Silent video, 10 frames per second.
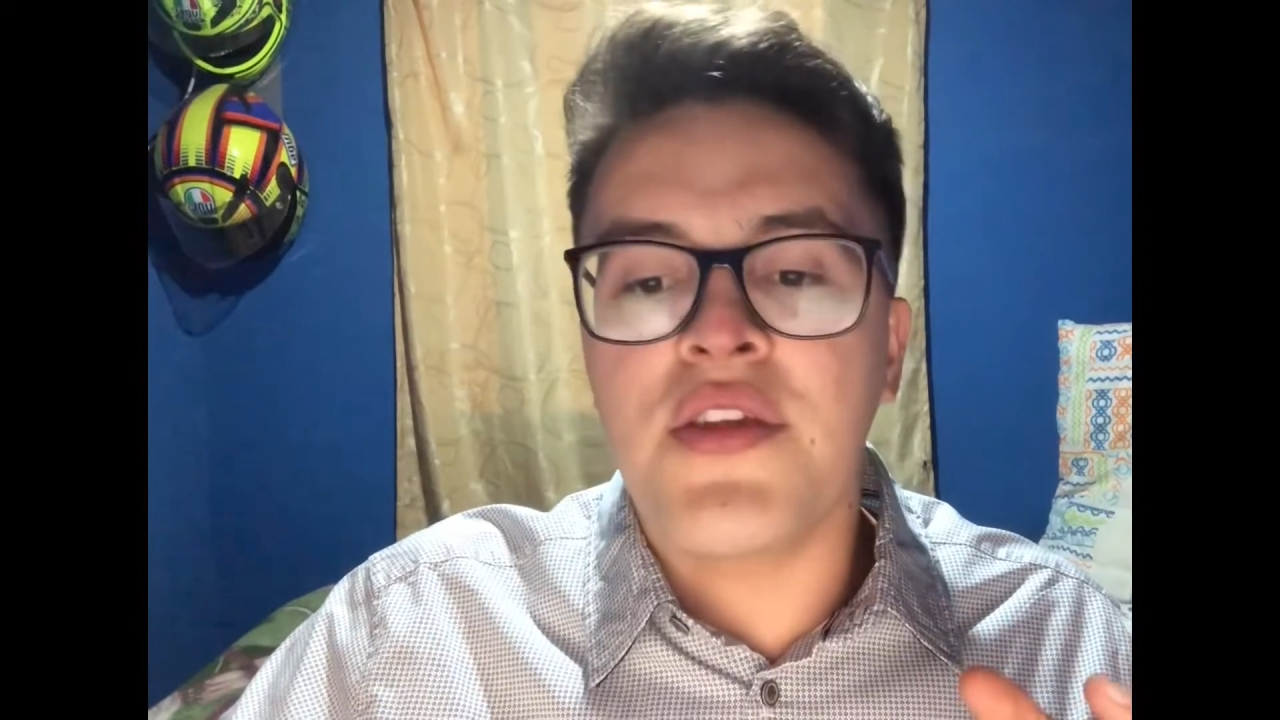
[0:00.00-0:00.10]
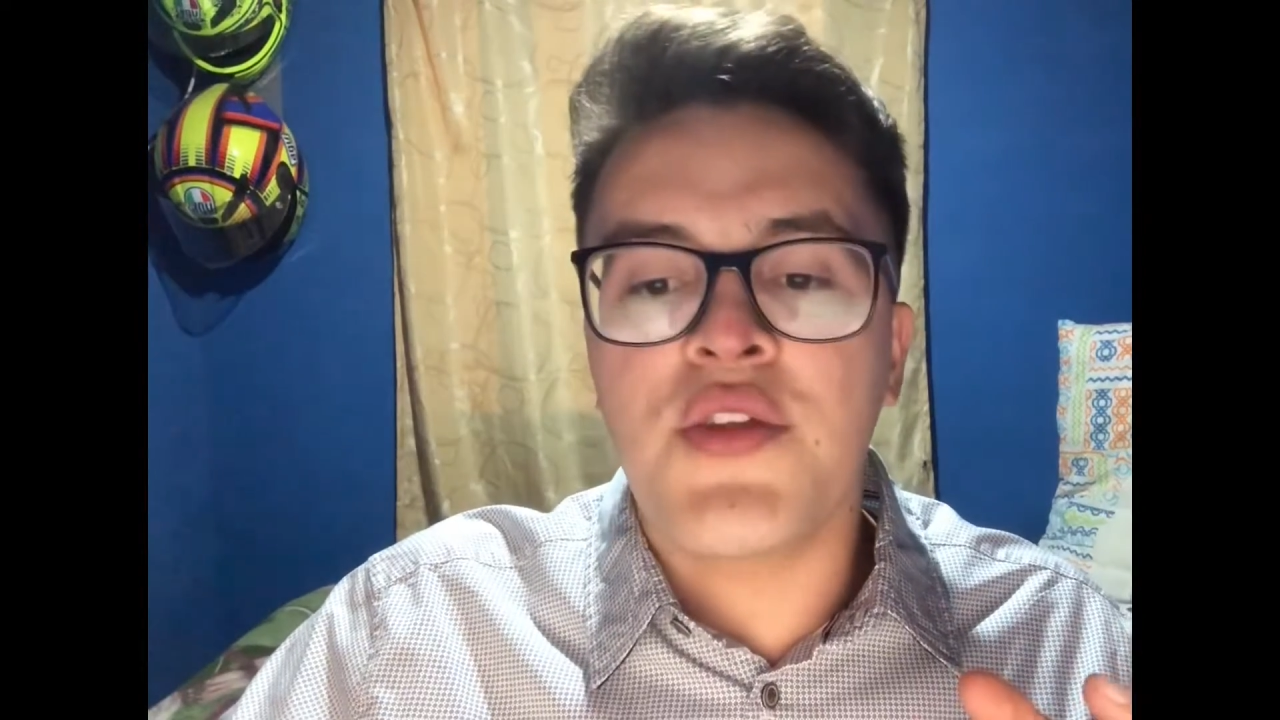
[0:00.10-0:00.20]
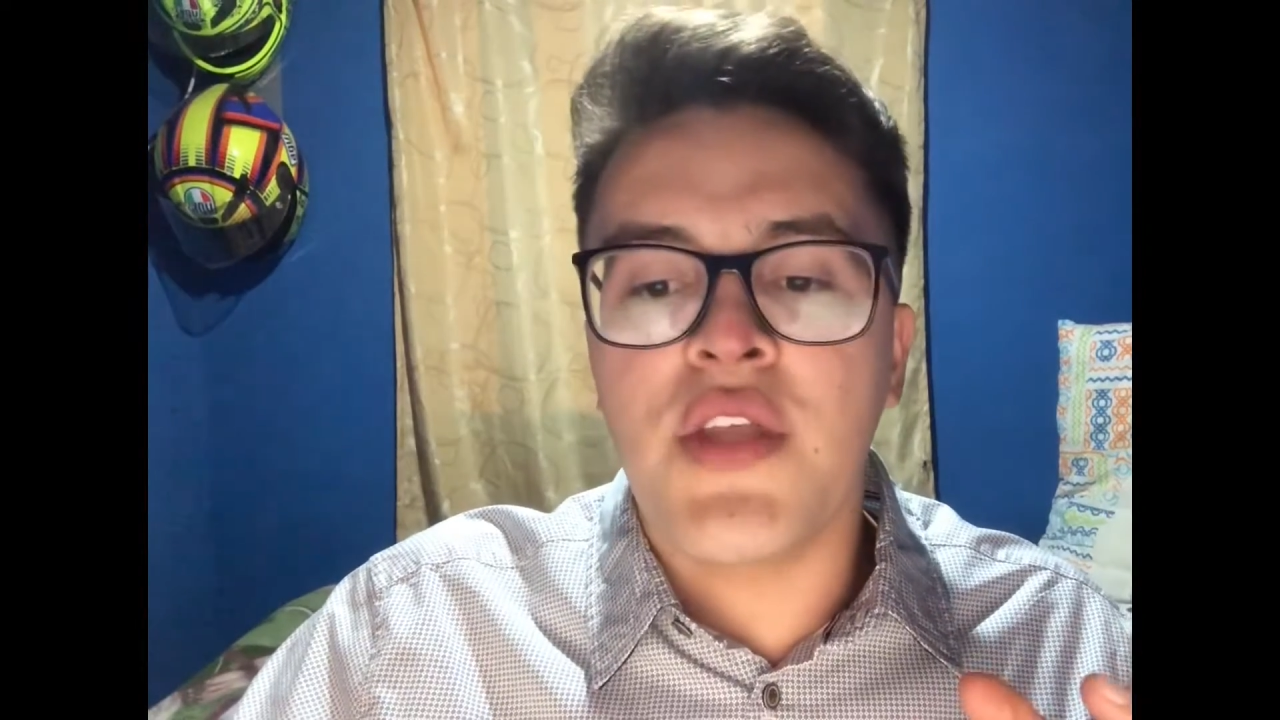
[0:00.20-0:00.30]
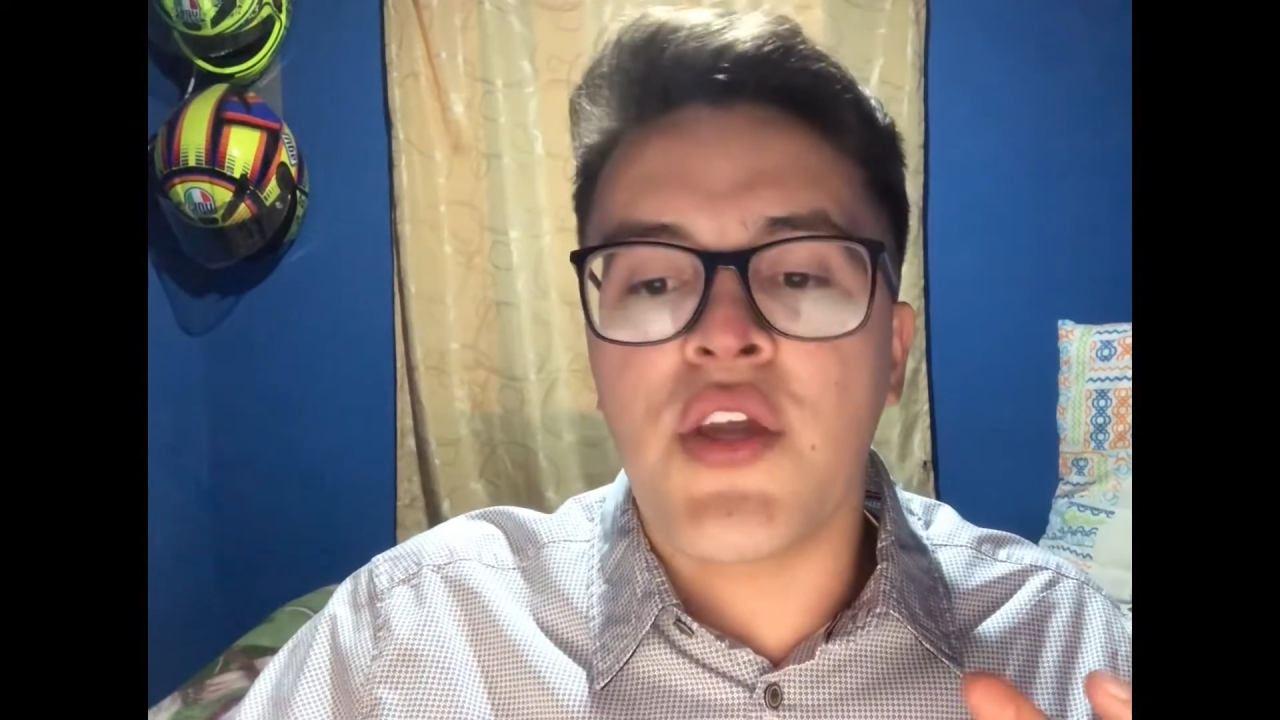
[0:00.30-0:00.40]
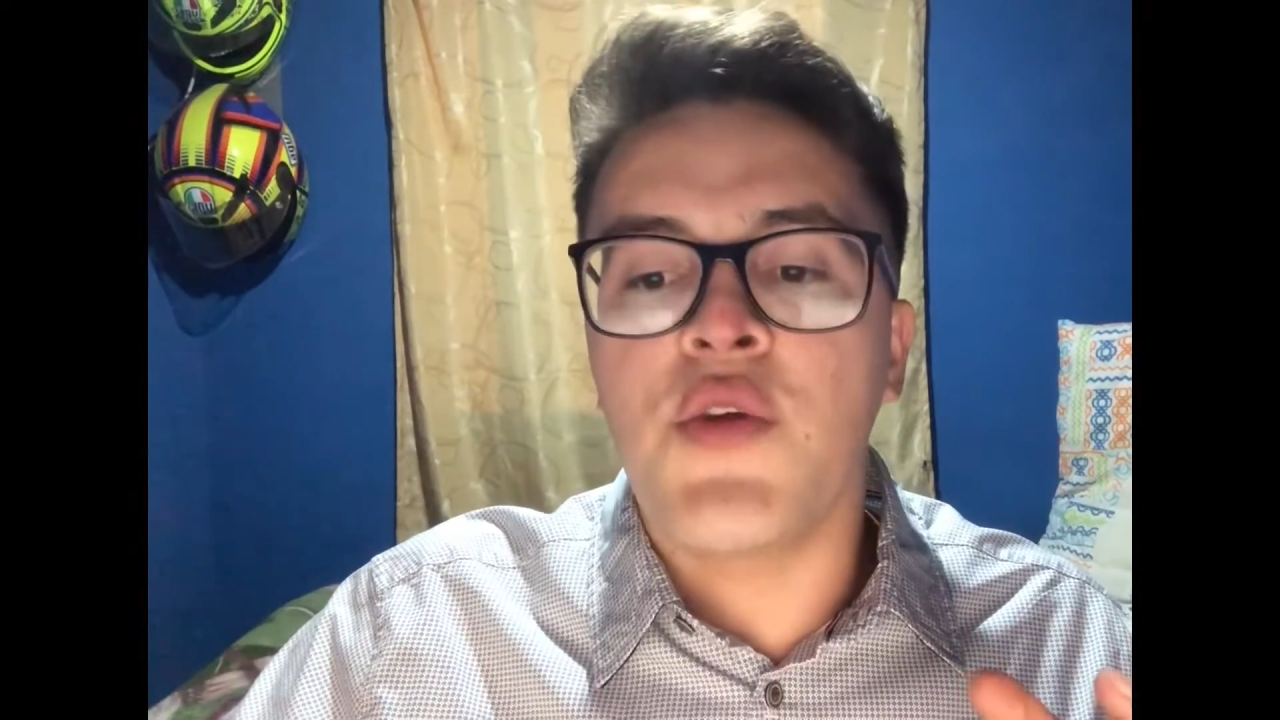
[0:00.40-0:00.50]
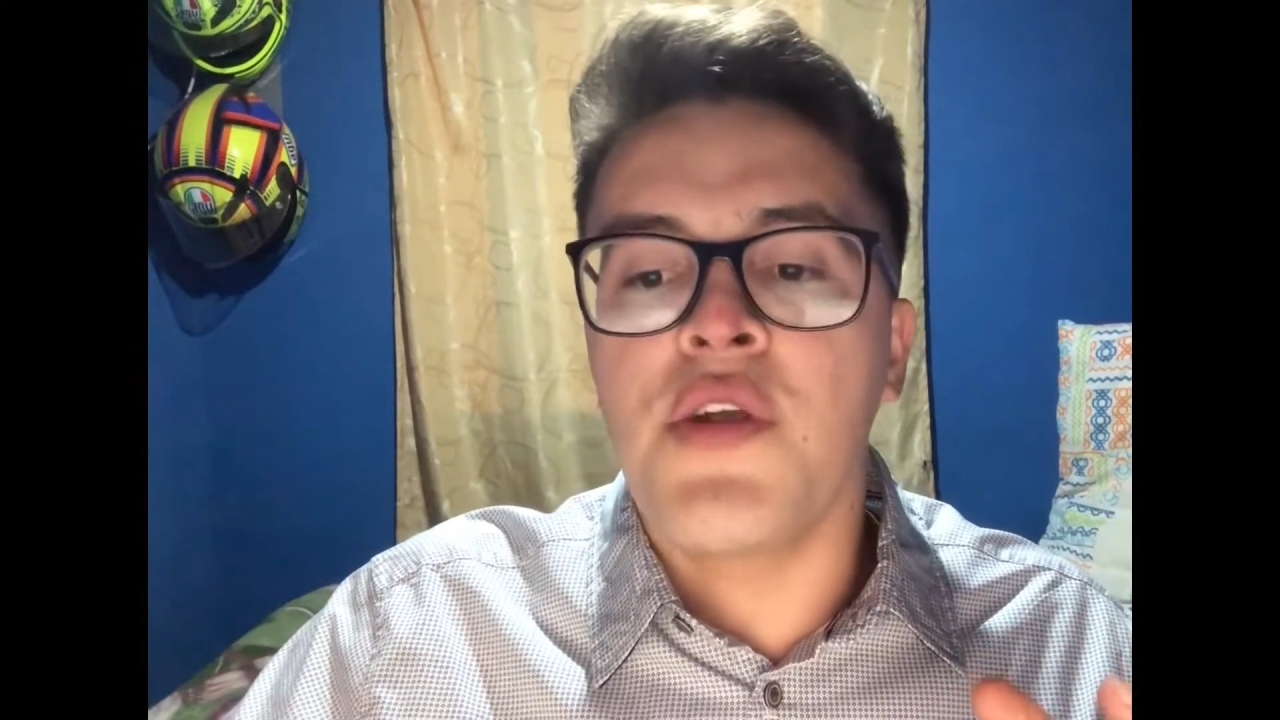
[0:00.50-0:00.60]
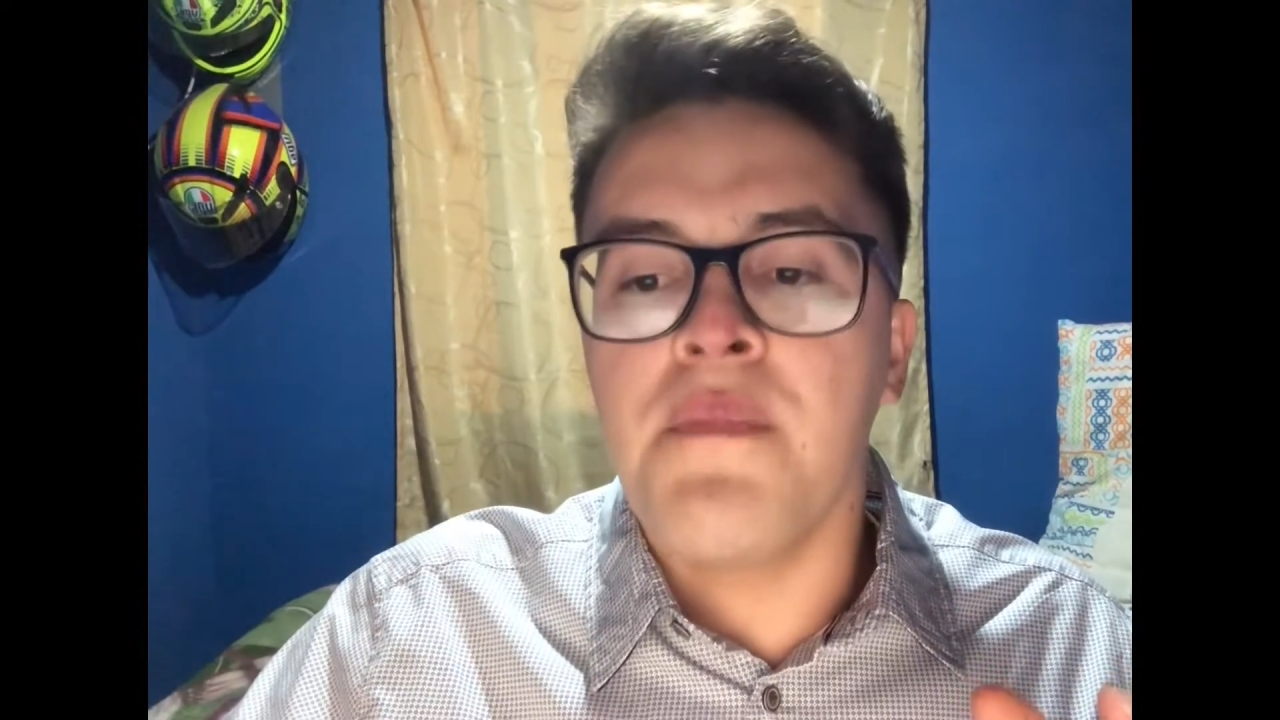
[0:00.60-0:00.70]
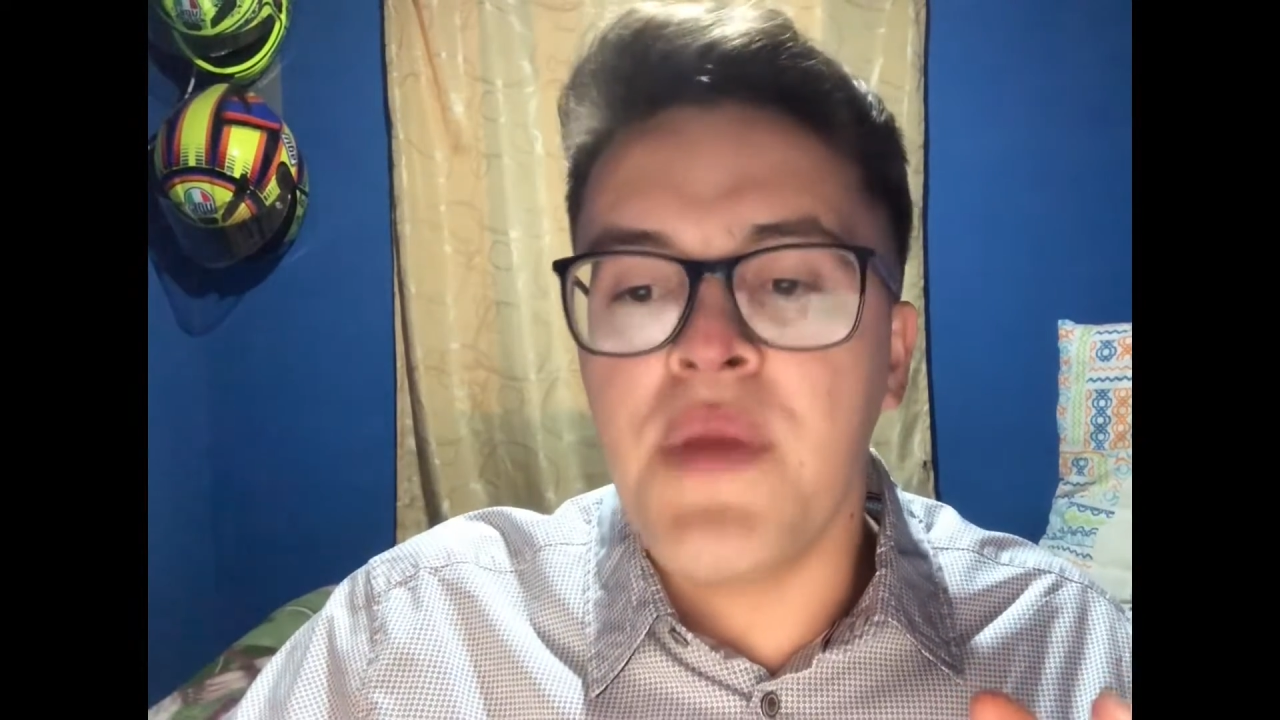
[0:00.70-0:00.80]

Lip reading: to the current